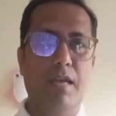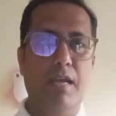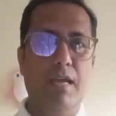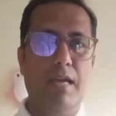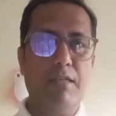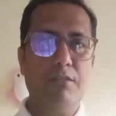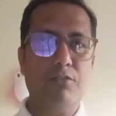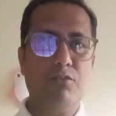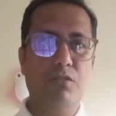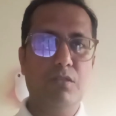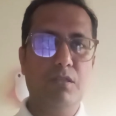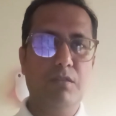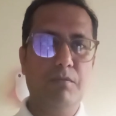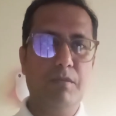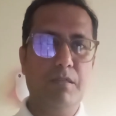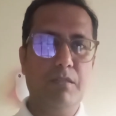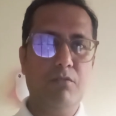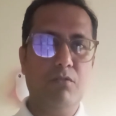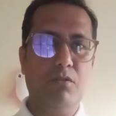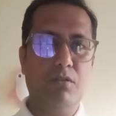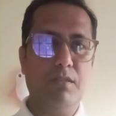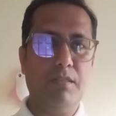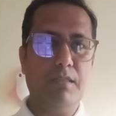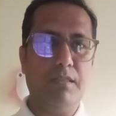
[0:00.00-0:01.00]
actually even
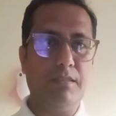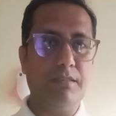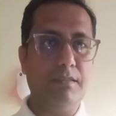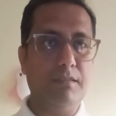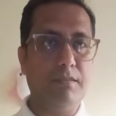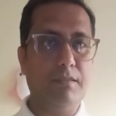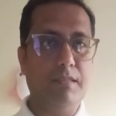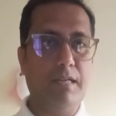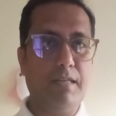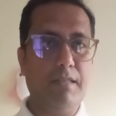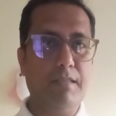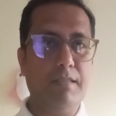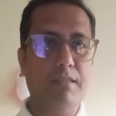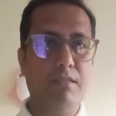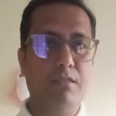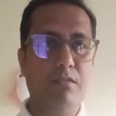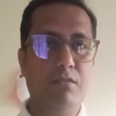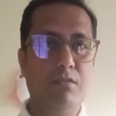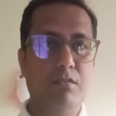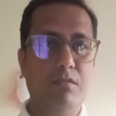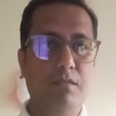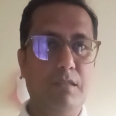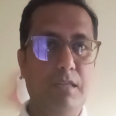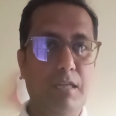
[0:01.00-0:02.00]
contacting, that
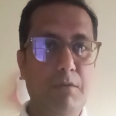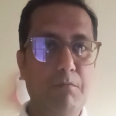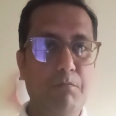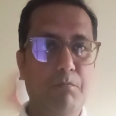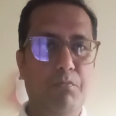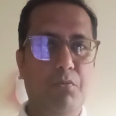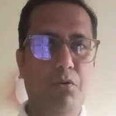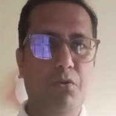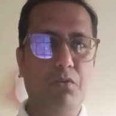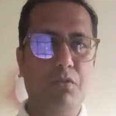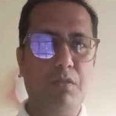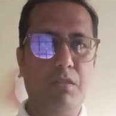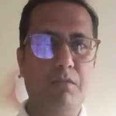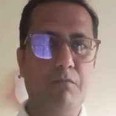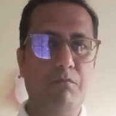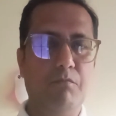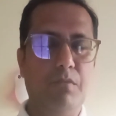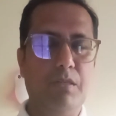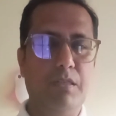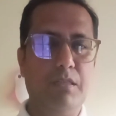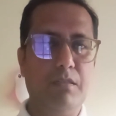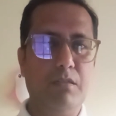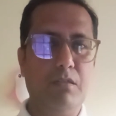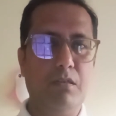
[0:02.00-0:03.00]
is important.
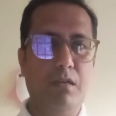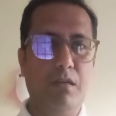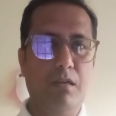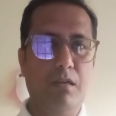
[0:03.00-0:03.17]
But